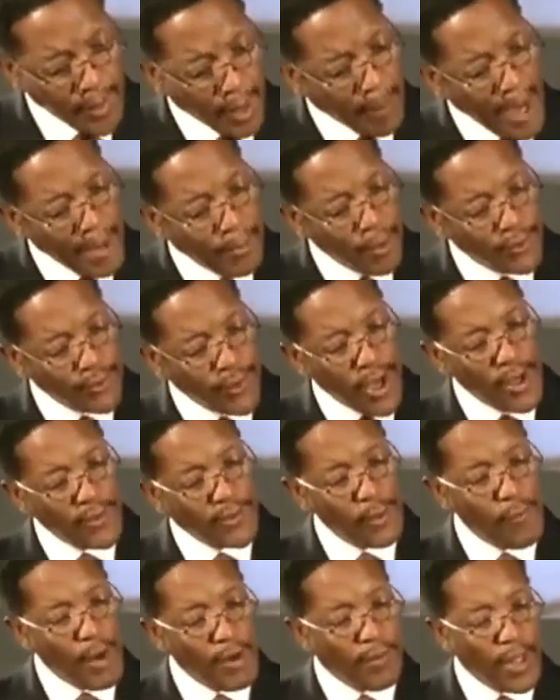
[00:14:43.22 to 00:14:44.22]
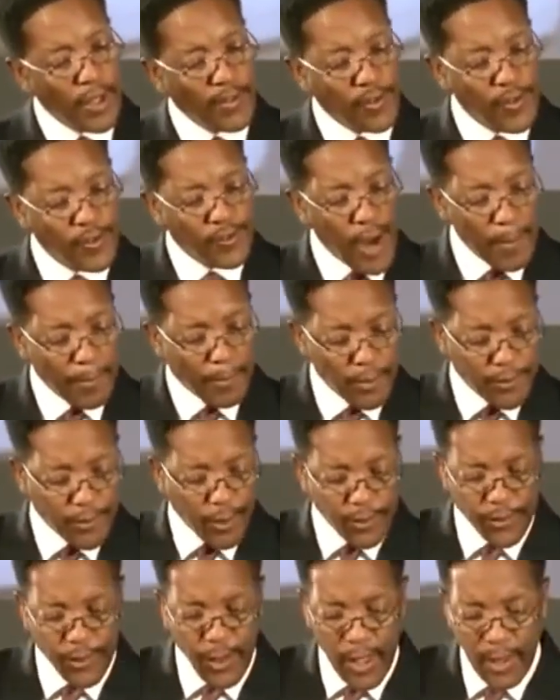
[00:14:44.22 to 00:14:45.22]
The Bible says in Revelation chapter
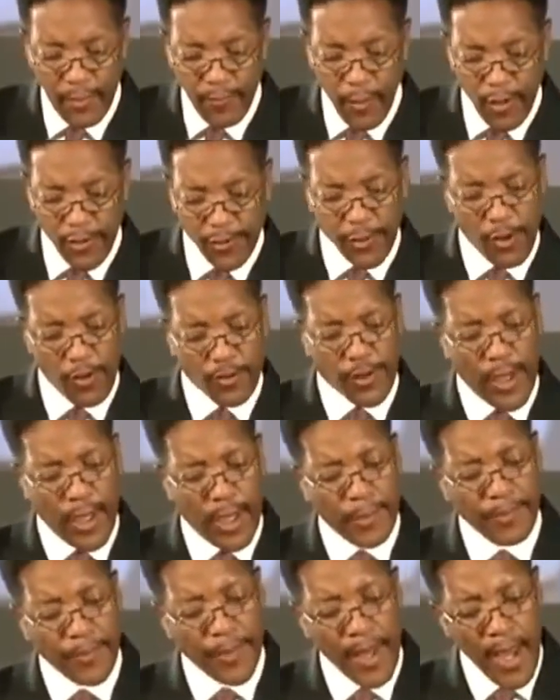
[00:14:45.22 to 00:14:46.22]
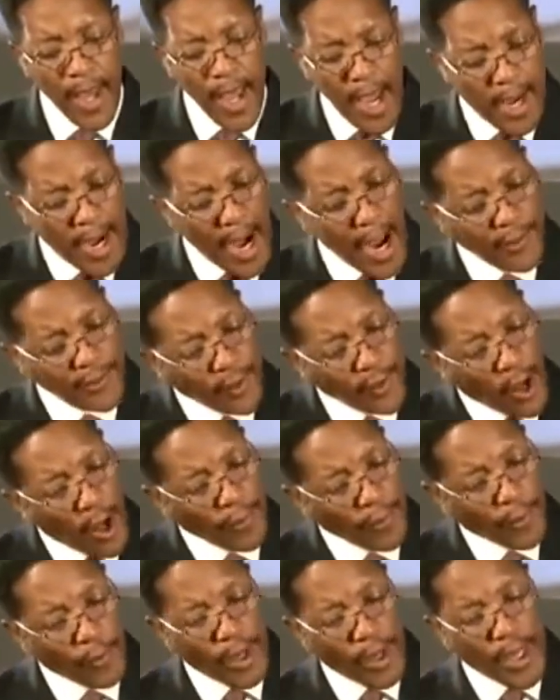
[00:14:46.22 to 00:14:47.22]
16, verse 13, And I
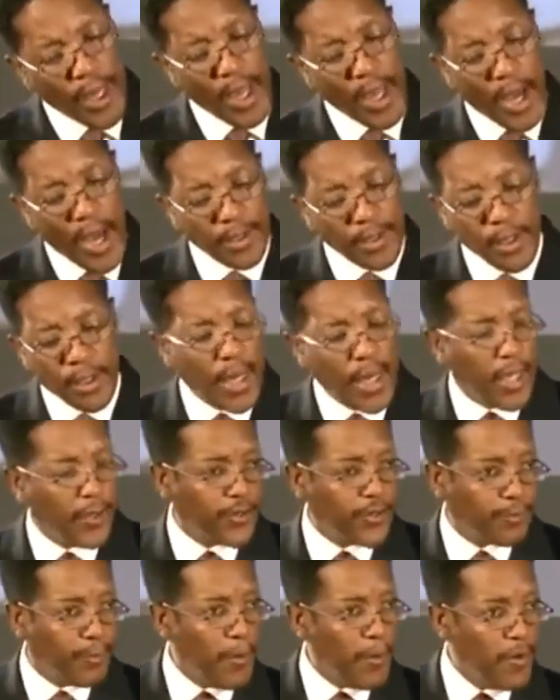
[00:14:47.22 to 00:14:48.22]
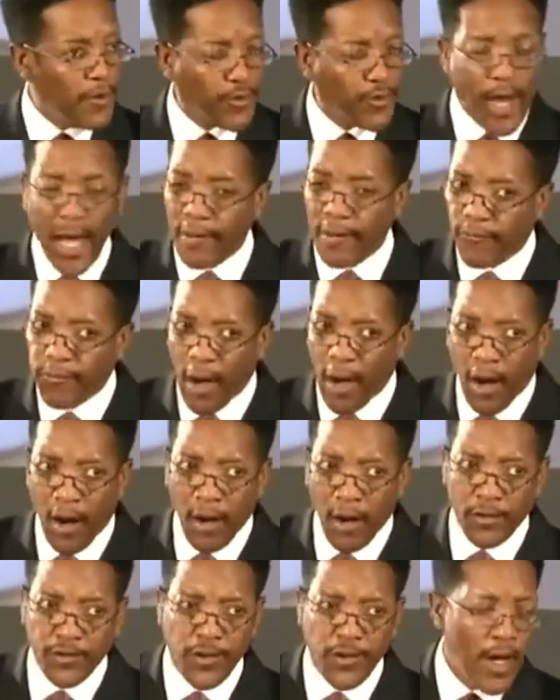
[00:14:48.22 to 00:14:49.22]
saw three unclean spirits like
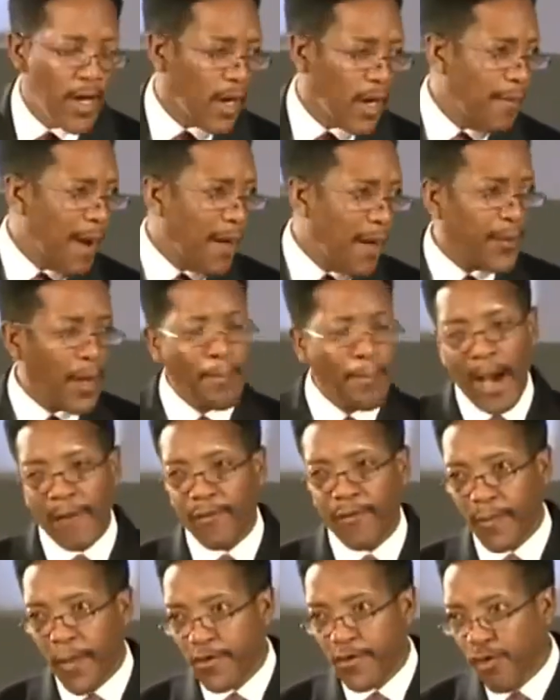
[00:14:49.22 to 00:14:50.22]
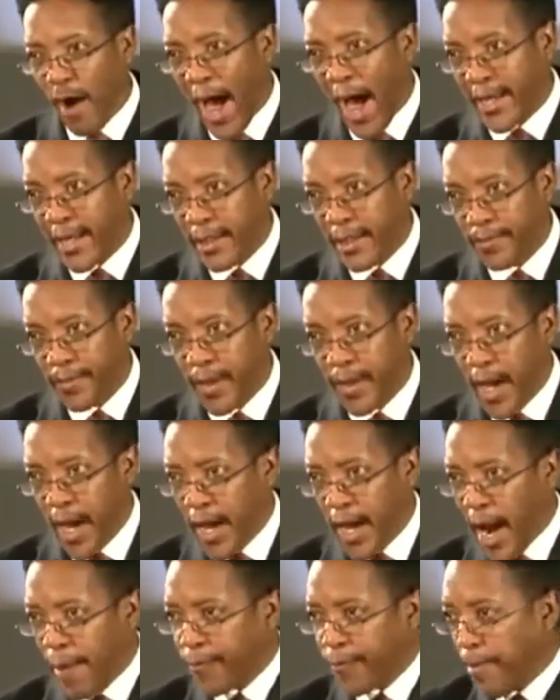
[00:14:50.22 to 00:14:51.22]
frogs come out the mouth of the dragon,
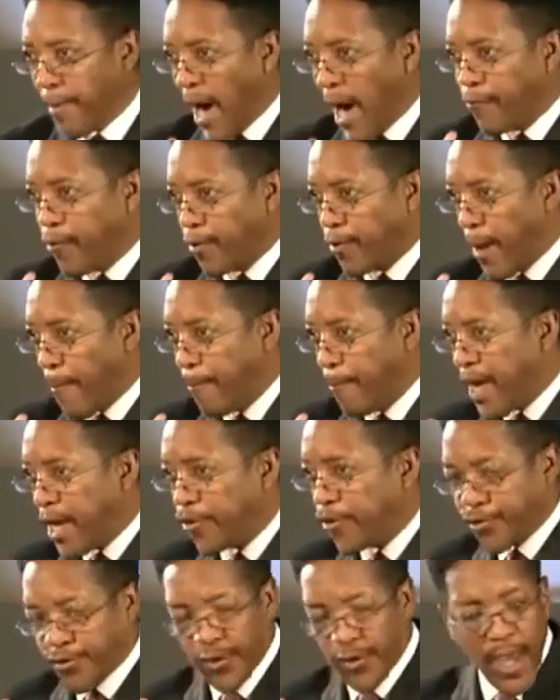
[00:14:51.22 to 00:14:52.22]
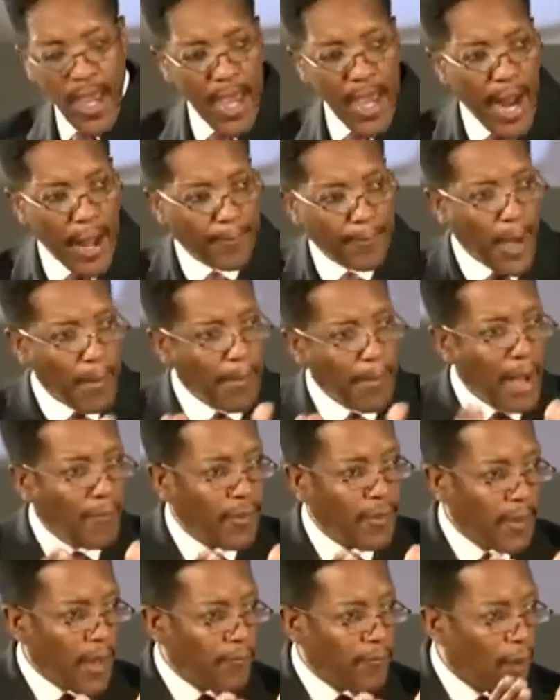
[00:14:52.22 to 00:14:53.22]
and out the mouth of the beast, and out the
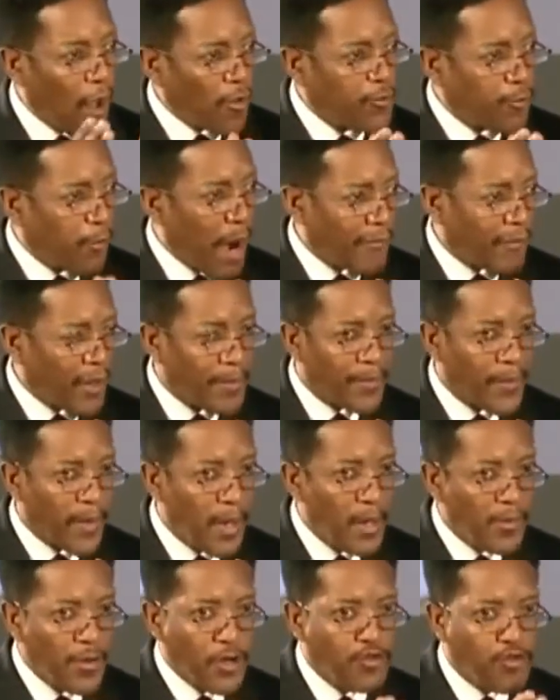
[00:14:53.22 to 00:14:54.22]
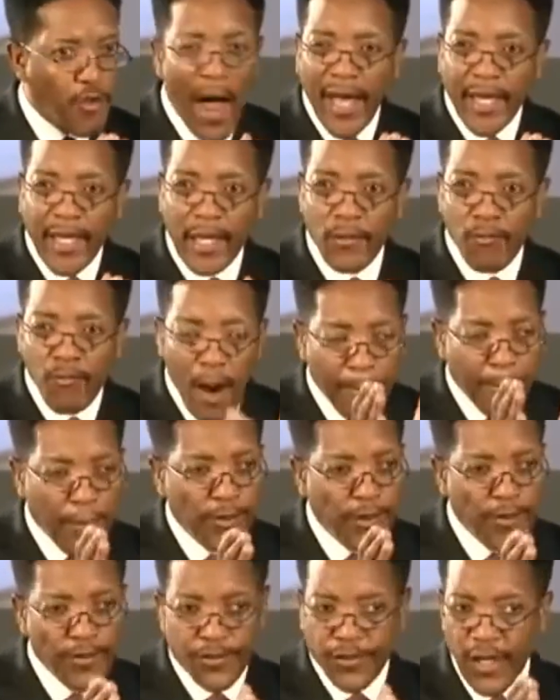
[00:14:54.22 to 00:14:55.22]
mouth of the false prophet. The dragon
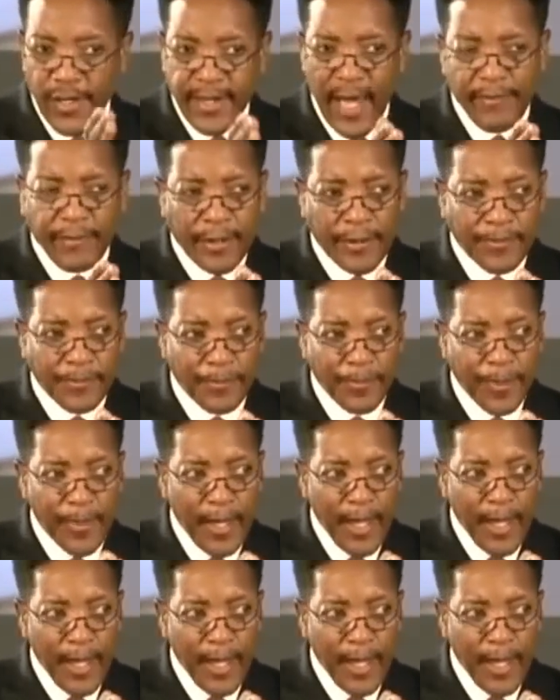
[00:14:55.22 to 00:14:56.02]
represents the devil.